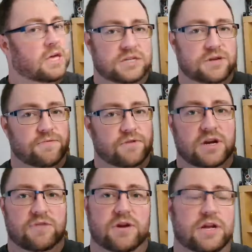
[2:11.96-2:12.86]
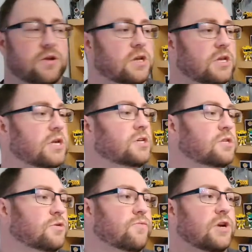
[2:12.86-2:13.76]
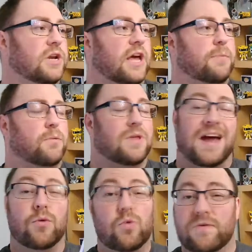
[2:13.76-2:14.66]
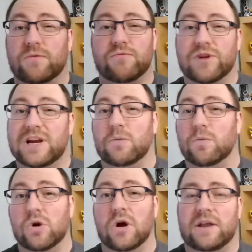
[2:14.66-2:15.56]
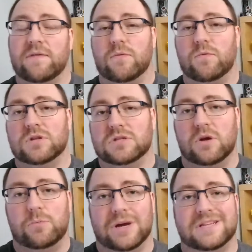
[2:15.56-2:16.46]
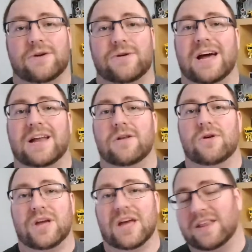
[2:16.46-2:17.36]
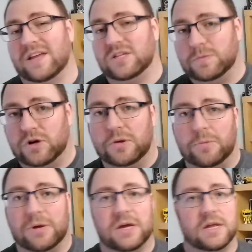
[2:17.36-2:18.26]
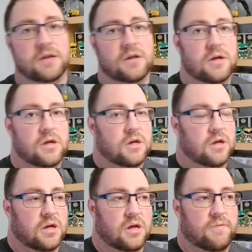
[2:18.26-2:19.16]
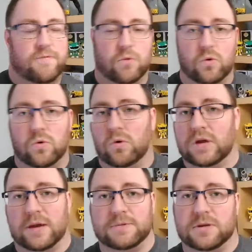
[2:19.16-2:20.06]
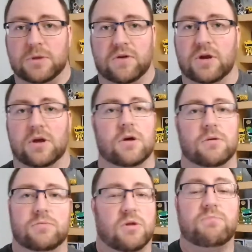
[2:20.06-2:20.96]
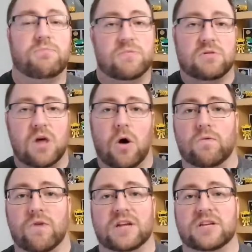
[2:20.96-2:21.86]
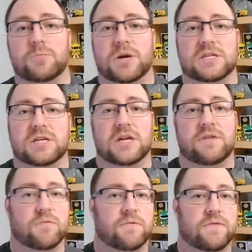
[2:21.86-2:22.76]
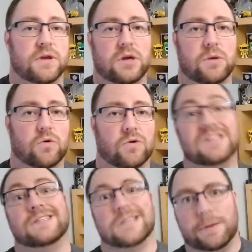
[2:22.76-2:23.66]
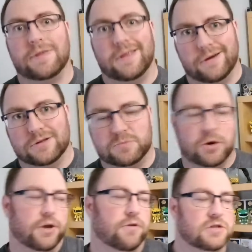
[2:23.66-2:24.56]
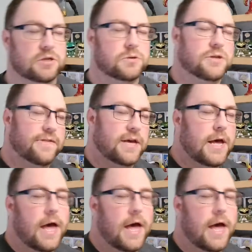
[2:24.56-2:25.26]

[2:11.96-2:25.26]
It's in really, really good condition, so I'm really happy with that. And all of them really were. Any of the ones that I picked out and had a look at, they had some Iron Man, uh, for Captain America. The the whole range basically from Infinity War except the Iron Spider exclusive.